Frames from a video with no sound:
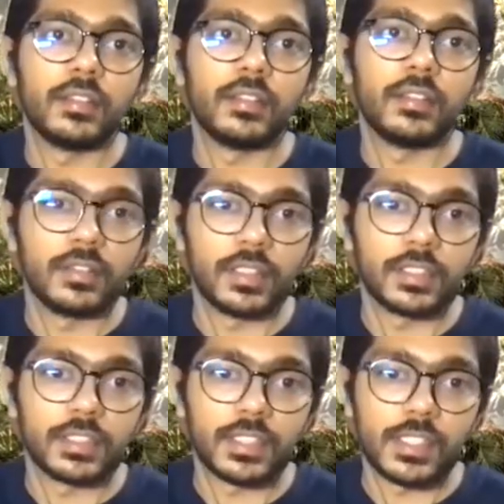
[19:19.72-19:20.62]
Let's
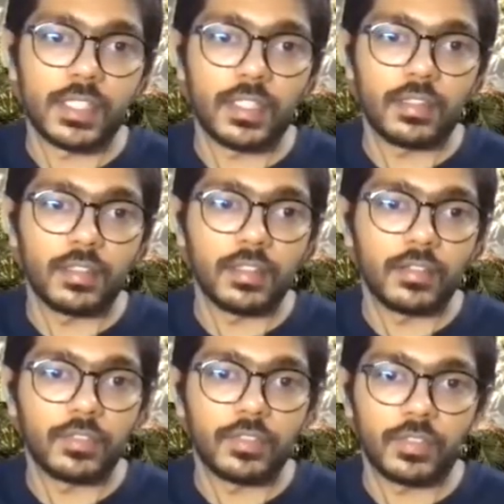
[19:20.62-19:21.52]
just see if
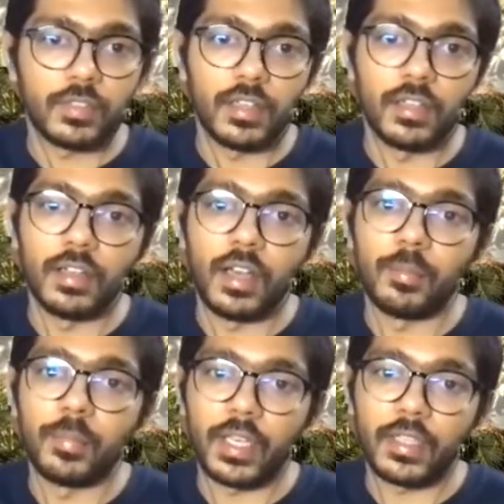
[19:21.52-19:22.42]
I'm
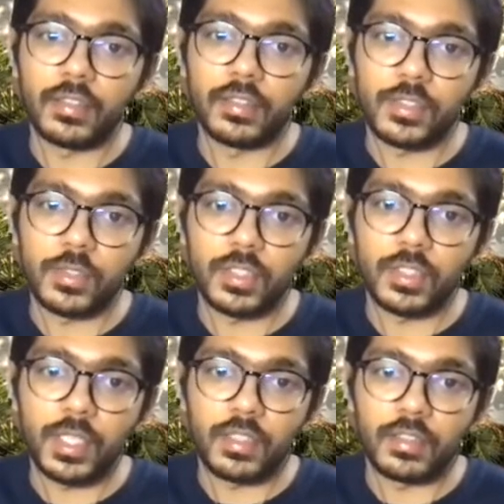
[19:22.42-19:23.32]
back here so that we can